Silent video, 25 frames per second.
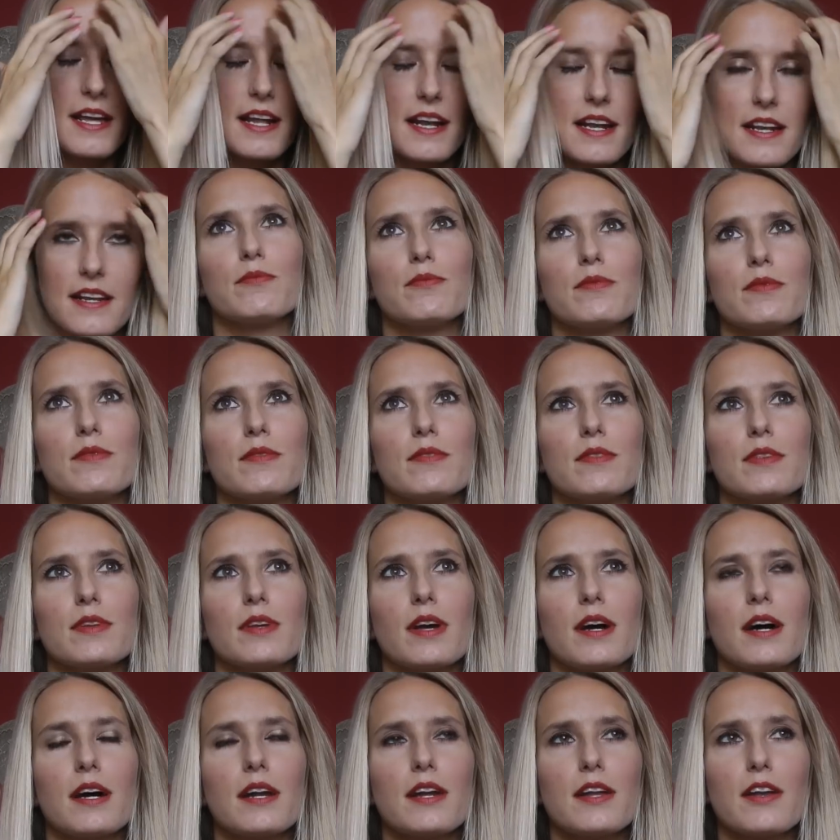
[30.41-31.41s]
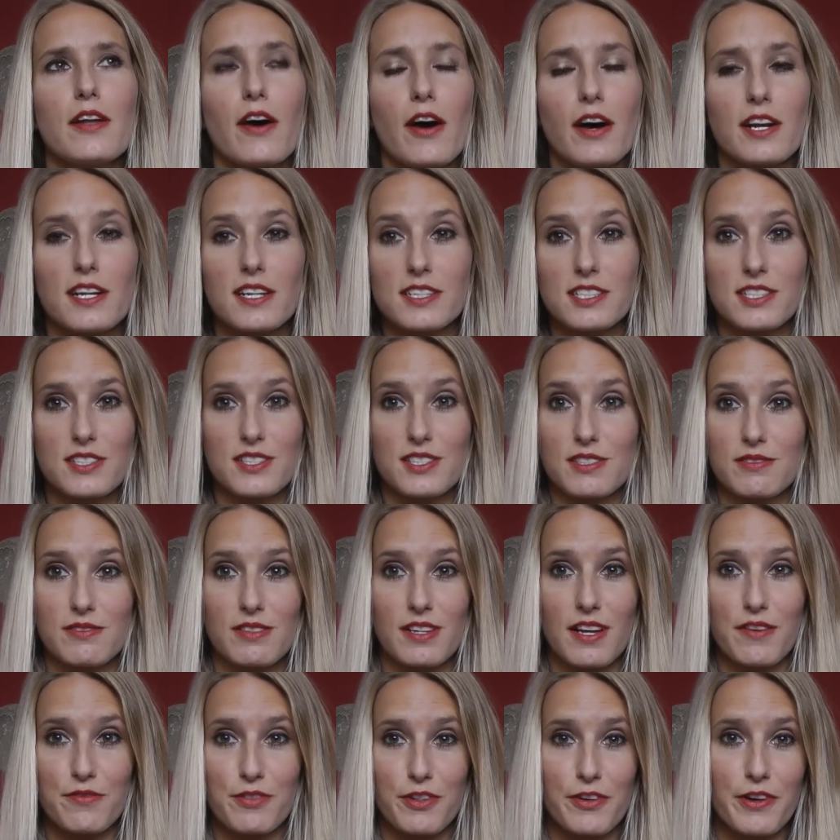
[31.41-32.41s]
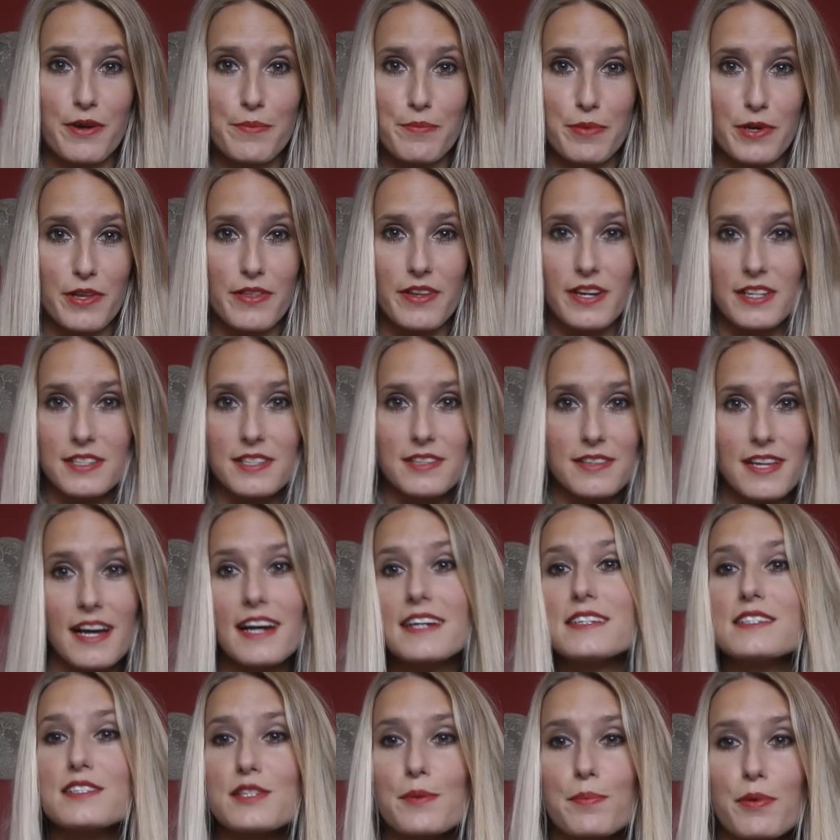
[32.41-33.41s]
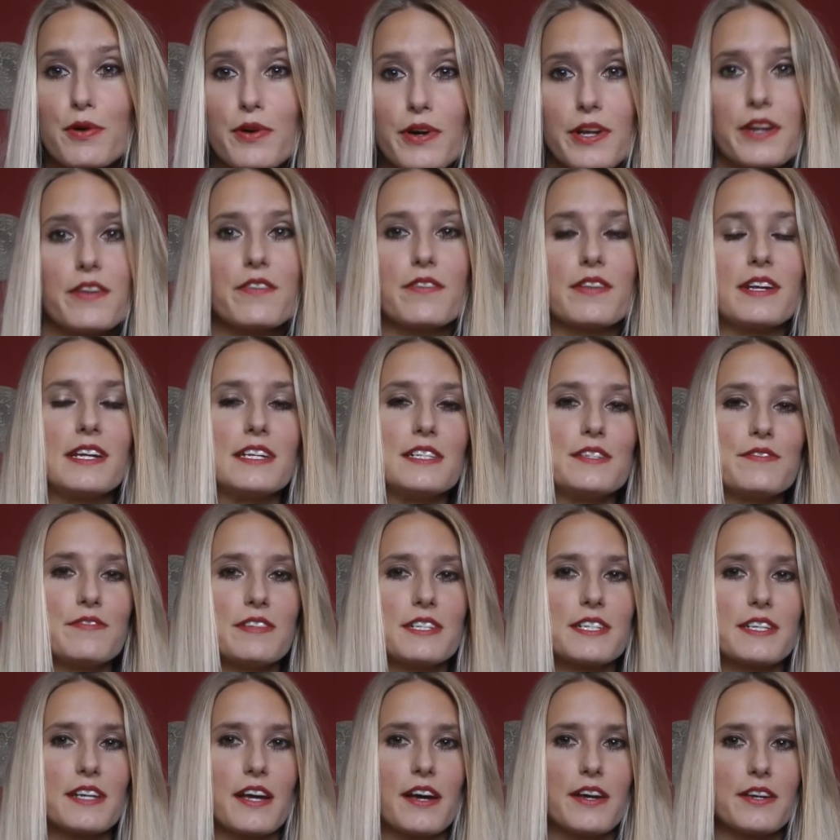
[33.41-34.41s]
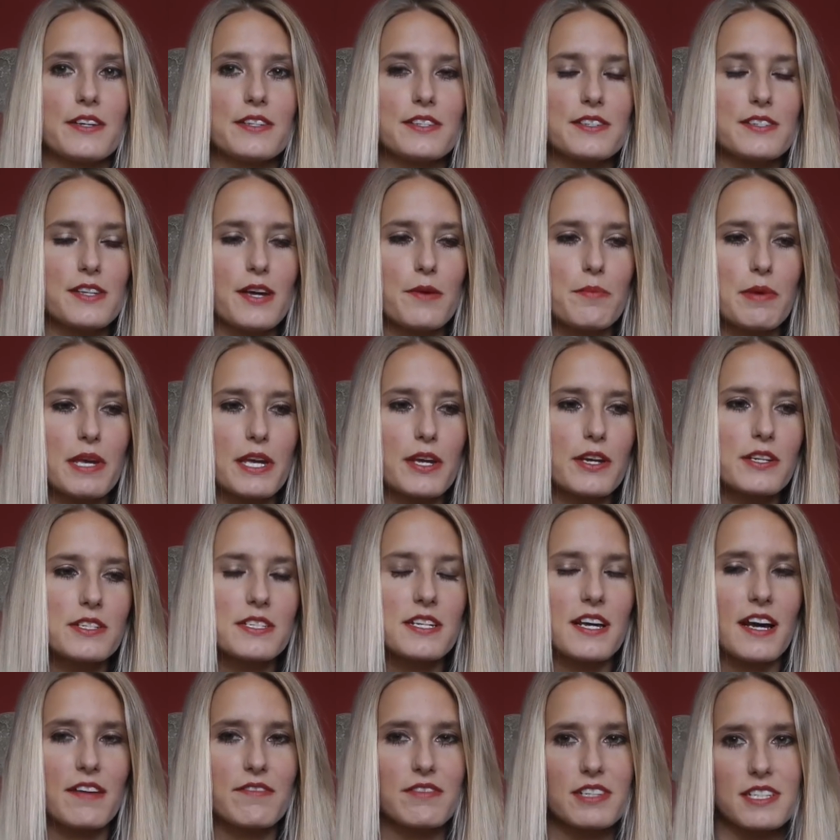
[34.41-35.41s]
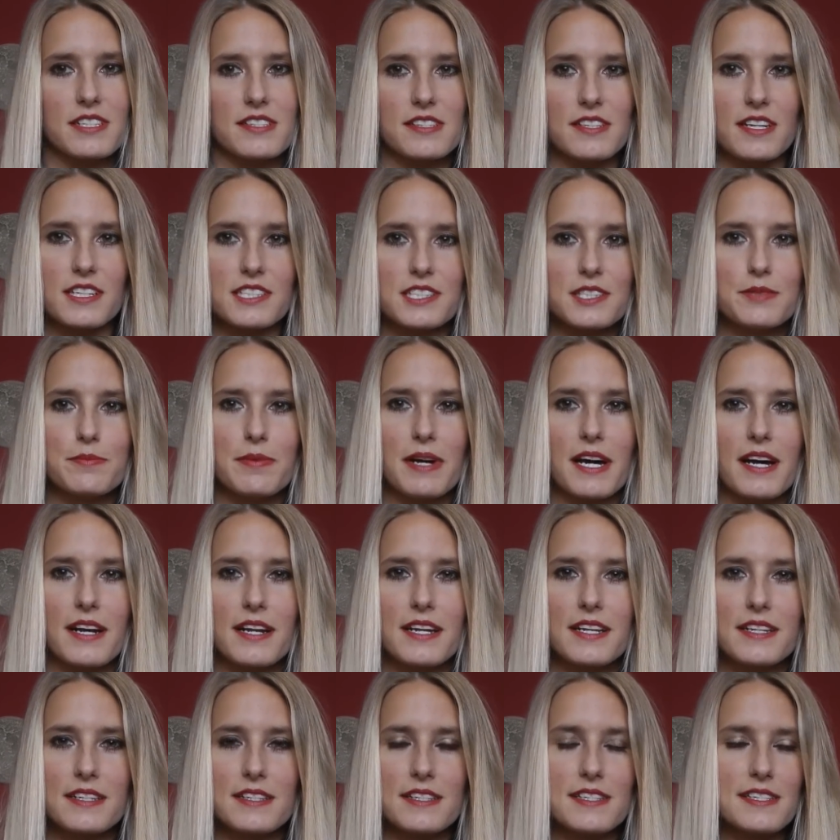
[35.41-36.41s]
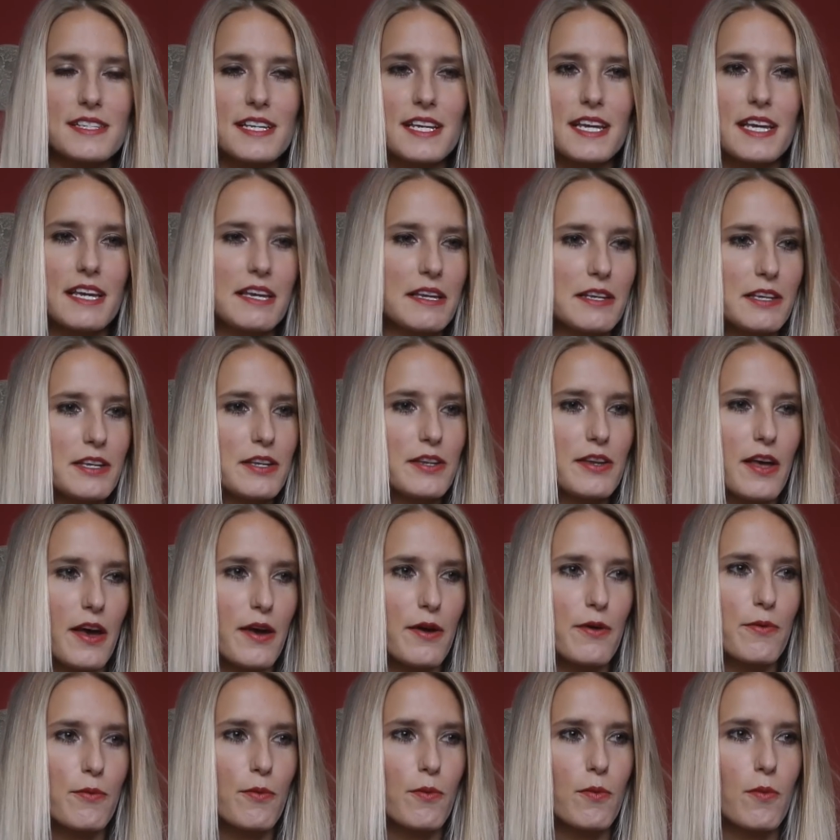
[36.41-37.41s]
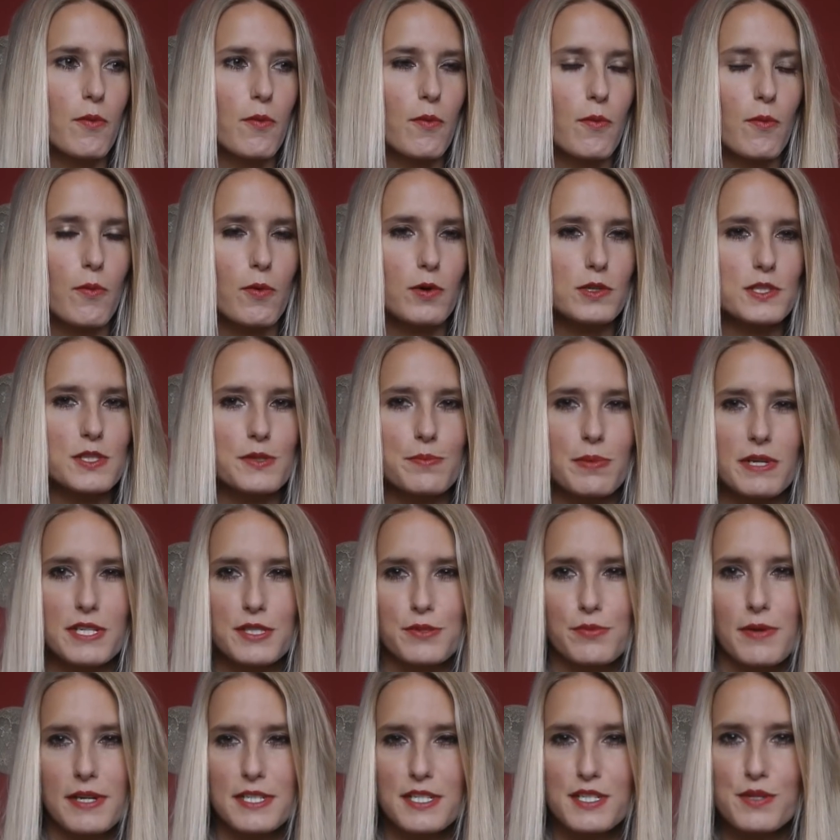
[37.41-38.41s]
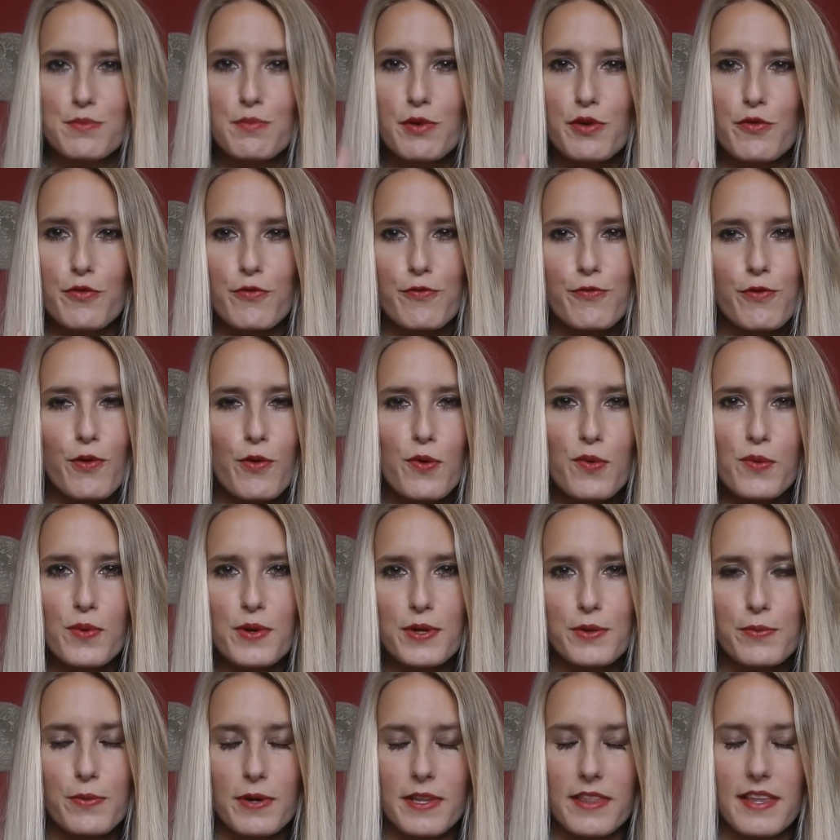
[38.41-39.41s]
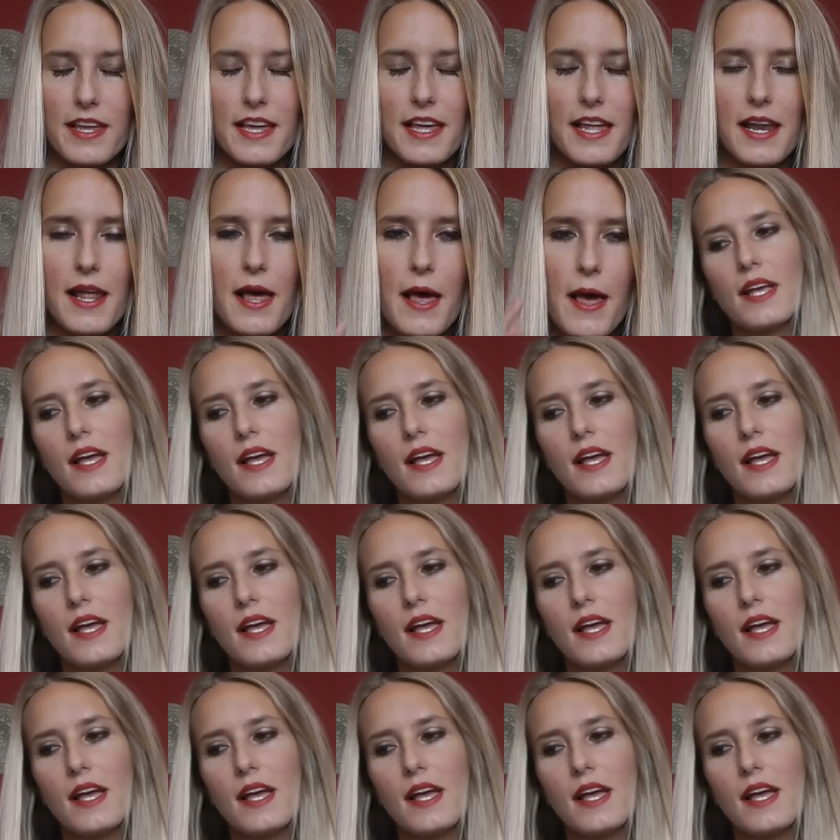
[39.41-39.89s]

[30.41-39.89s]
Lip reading: And I don't know, I'd just love your input. That is the point of these videos, so it'd be good to have a discussion about it and see, you know, what's the best way to move forward with it.